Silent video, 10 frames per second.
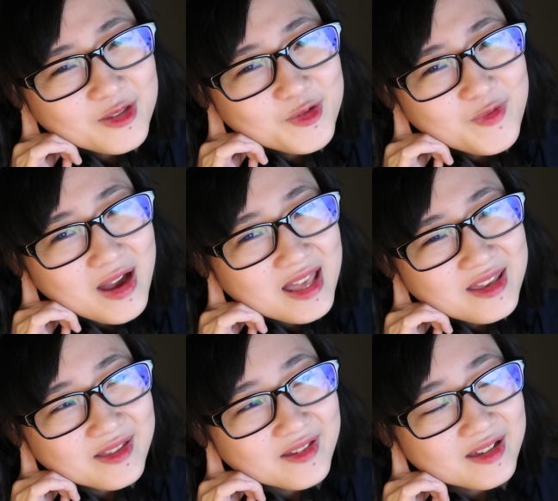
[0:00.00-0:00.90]
do
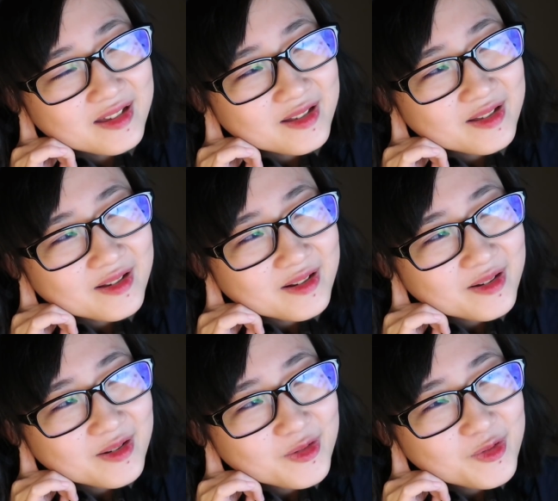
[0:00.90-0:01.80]
anything
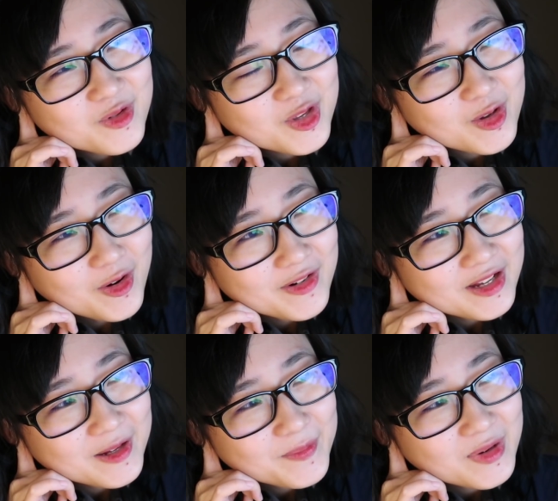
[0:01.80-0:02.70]
to the
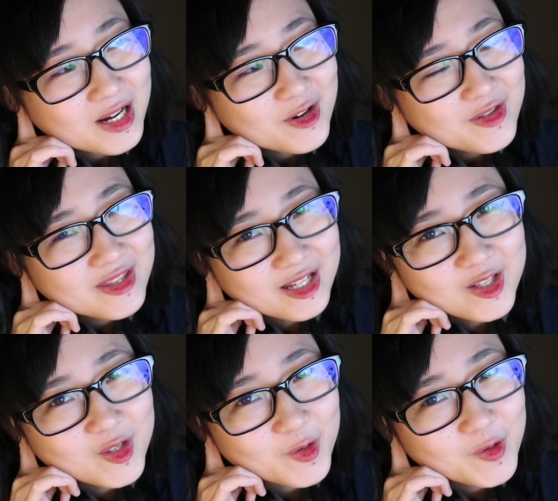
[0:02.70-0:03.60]
story. But I don't
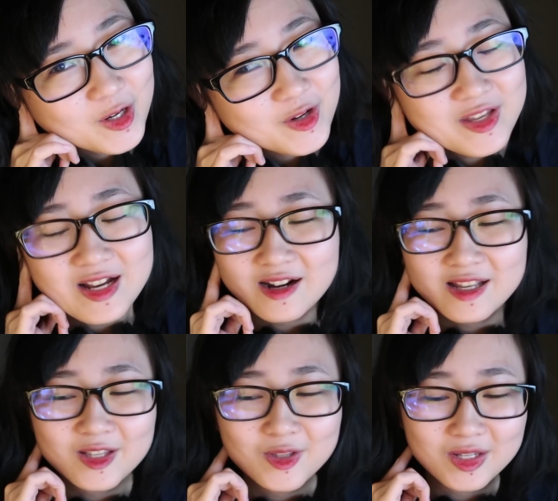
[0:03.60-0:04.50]
think so. I don't think
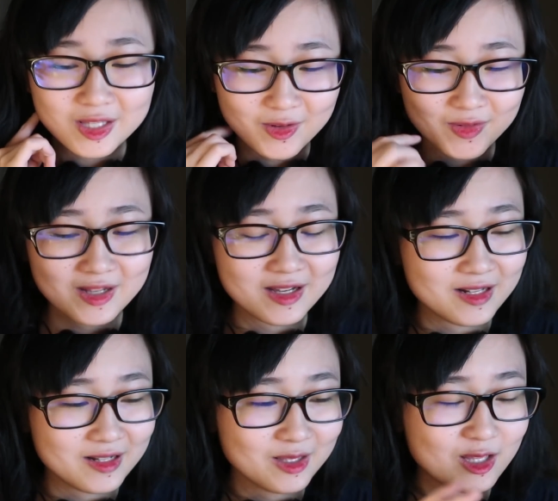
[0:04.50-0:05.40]
Araki is those
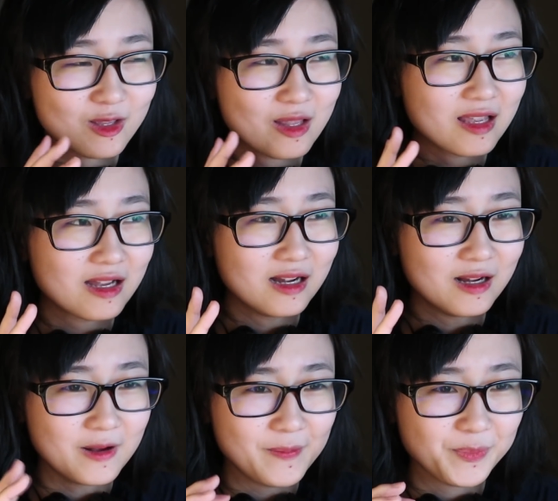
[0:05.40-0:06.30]
kind of
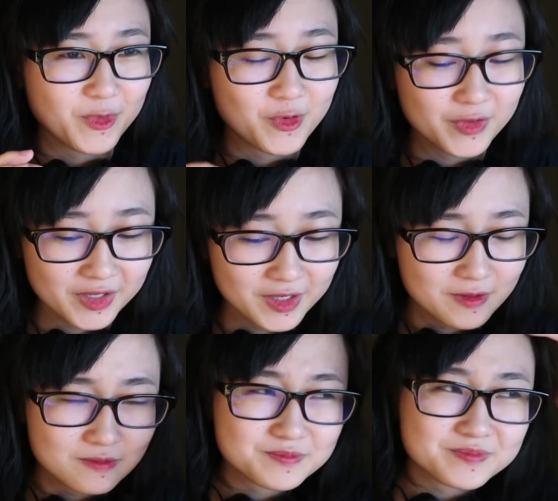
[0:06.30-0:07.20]

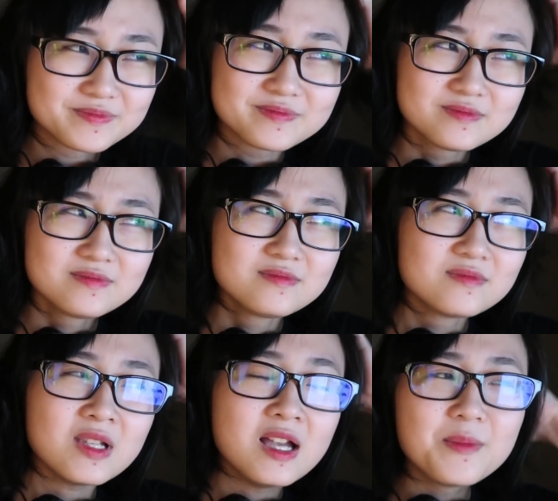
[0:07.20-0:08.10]
author,
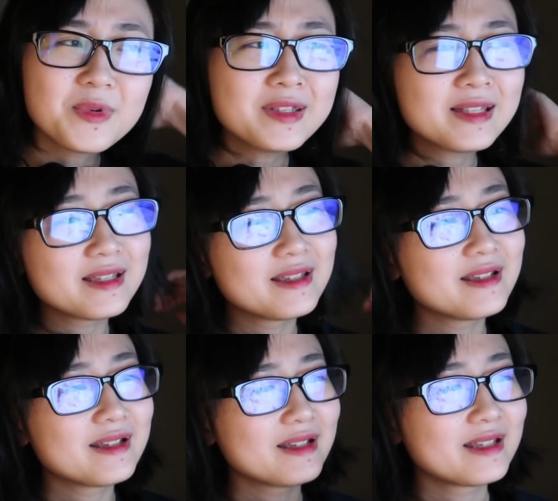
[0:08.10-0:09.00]
because
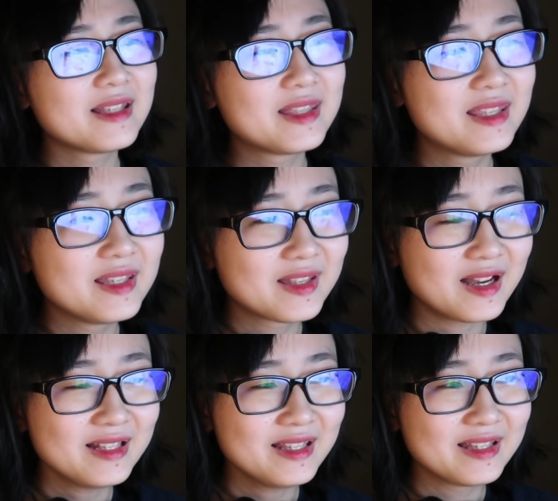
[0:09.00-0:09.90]
like his
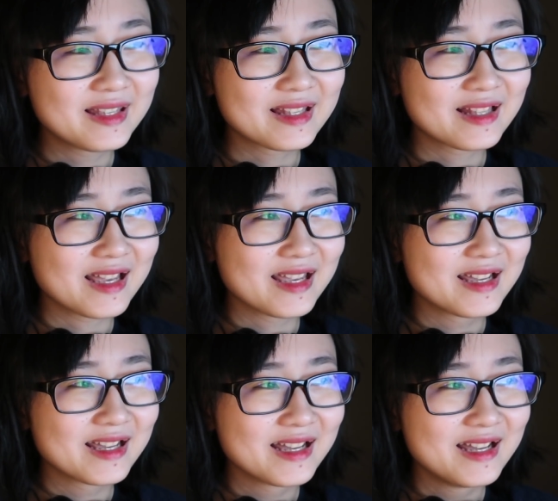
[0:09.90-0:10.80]
design is
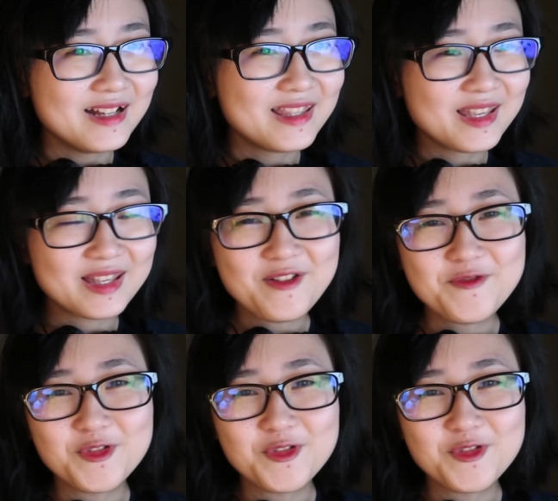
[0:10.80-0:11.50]
like a design